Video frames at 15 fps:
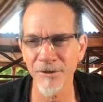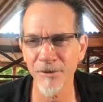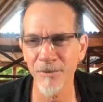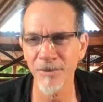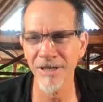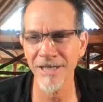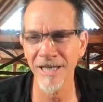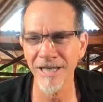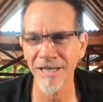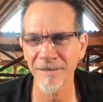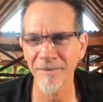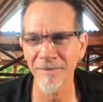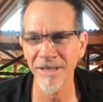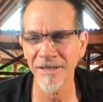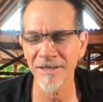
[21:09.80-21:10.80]
super
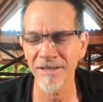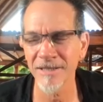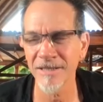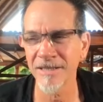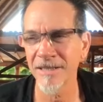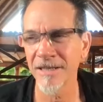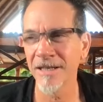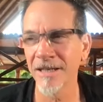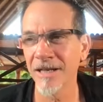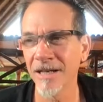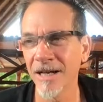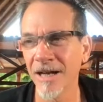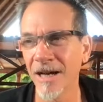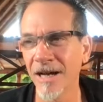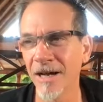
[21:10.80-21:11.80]
ignited because
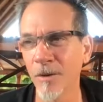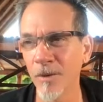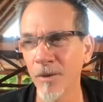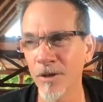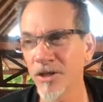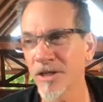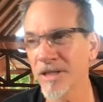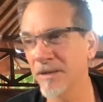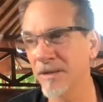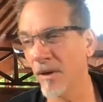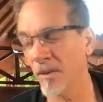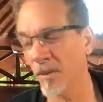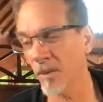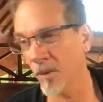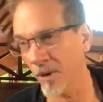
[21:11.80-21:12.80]
uh, we just
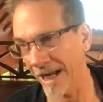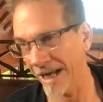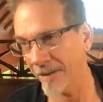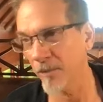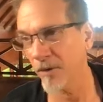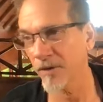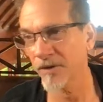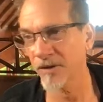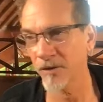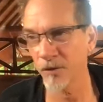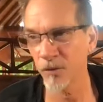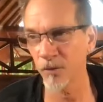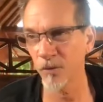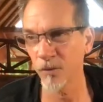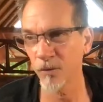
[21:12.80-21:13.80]
were able
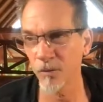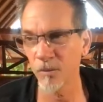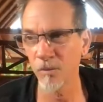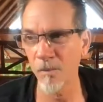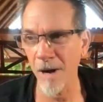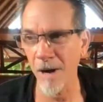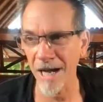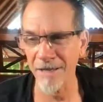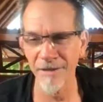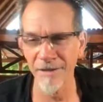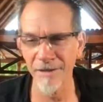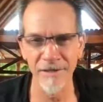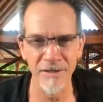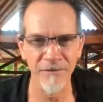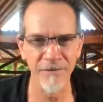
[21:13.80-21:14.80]
to
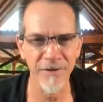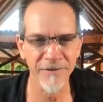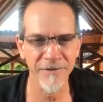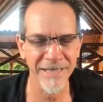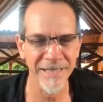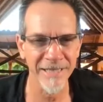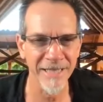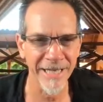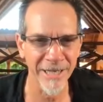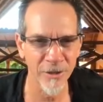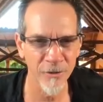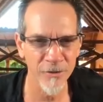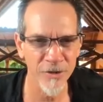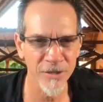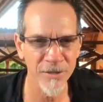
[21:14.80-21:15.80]
buy 15
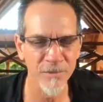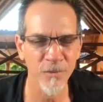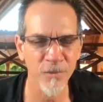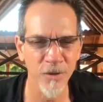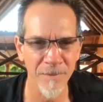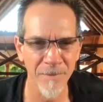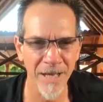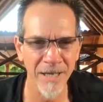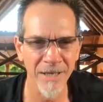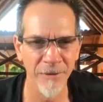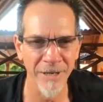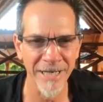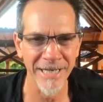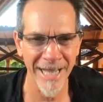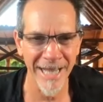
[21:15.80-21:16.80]
acres where I'm at
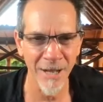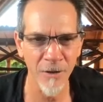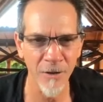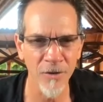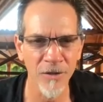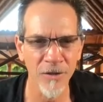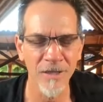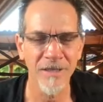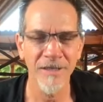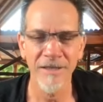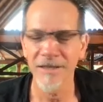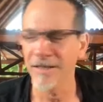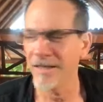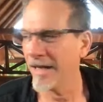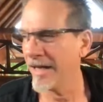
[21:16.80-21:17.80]
right now
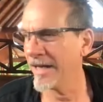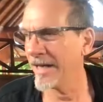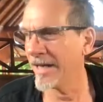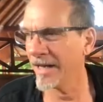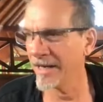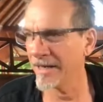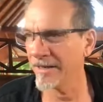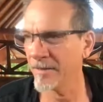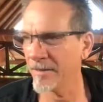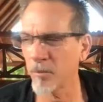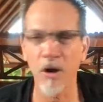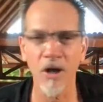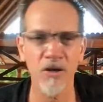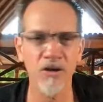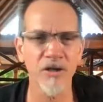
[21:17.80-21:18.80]
and the
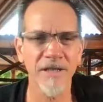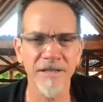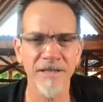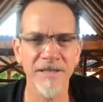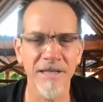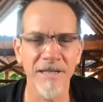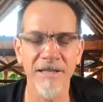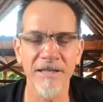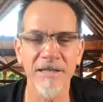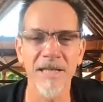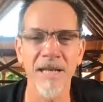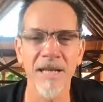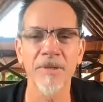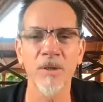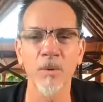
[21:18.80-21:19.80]
project is
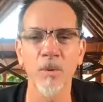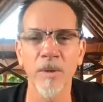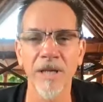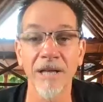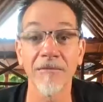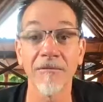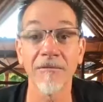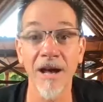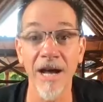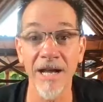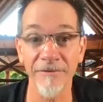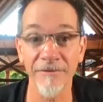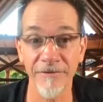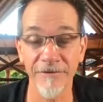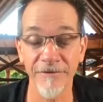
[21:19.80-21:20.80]
absolutely
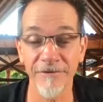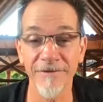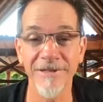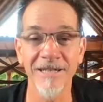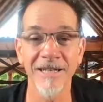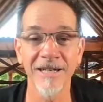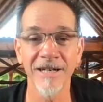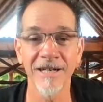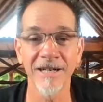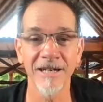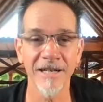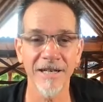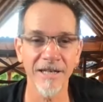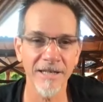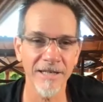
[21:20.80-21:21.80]
alive. Uh,
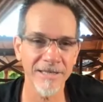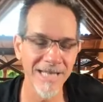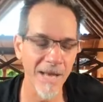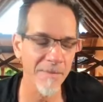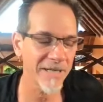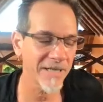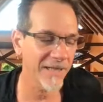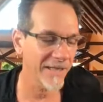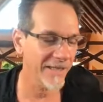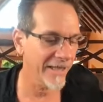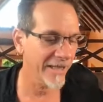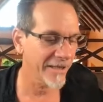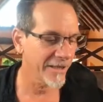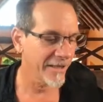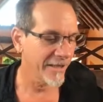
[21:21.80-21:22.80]
and it's happening
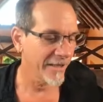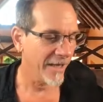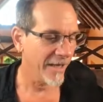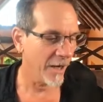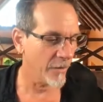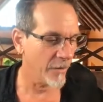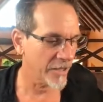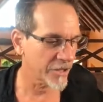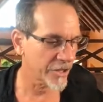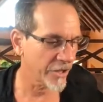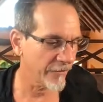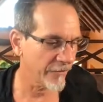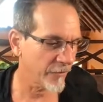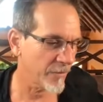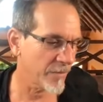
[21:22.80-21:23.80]
again. I want to
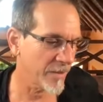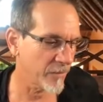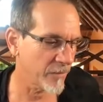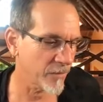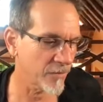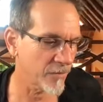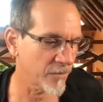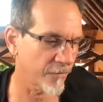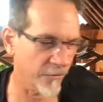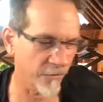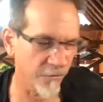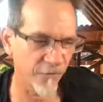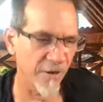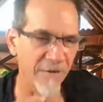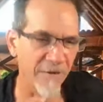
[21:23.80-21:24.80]
share it for people, for,
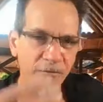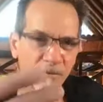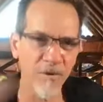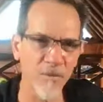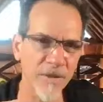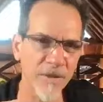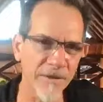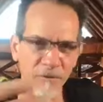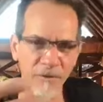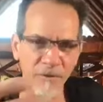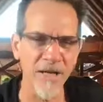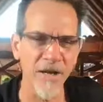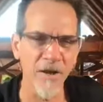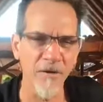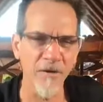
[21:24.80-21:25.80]
for everyone, with
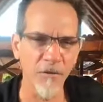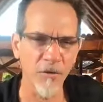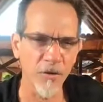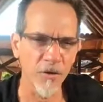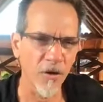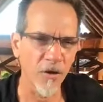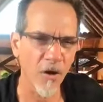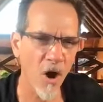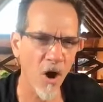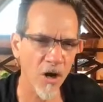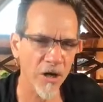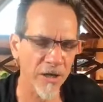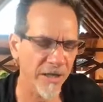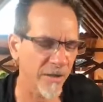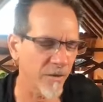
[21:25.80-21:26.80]
everyone, for your
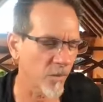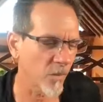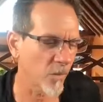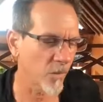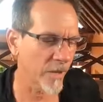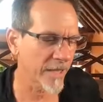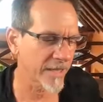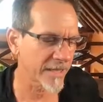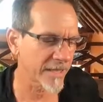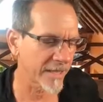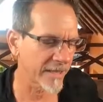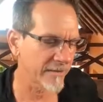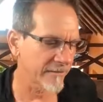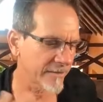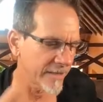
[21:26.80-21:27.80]
heart and what is
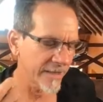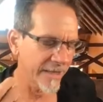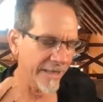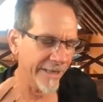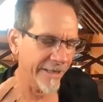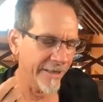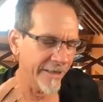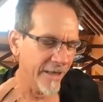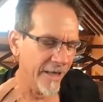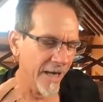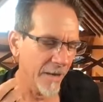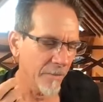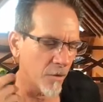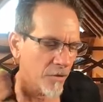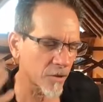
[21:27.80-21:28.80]
it. And
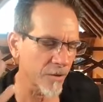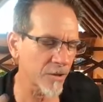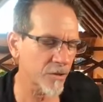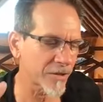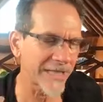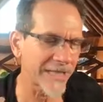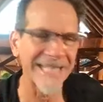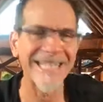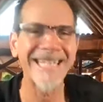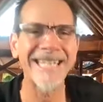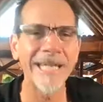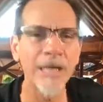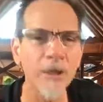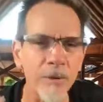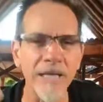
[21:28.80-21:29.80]
I'm also interested in
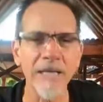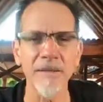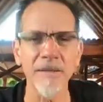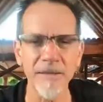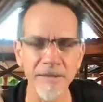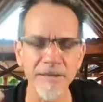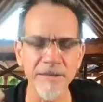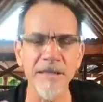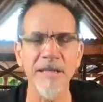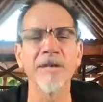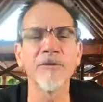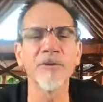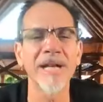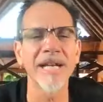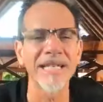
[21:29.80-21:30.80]
hearing,
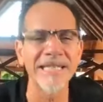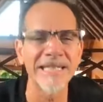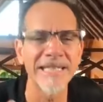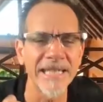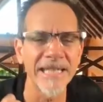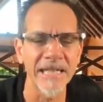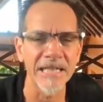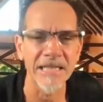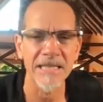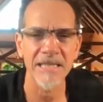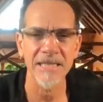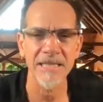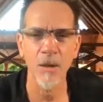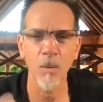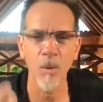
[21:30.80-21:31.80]
hearing ideas.
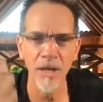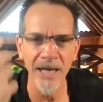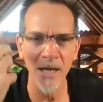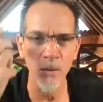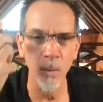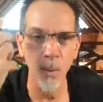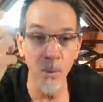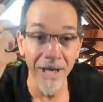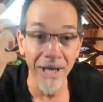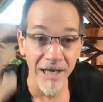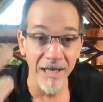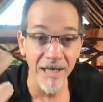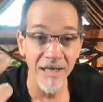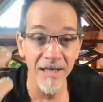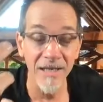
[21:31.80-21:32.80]
It's like, what can
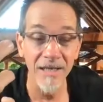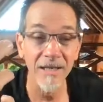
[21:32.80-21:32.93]
we,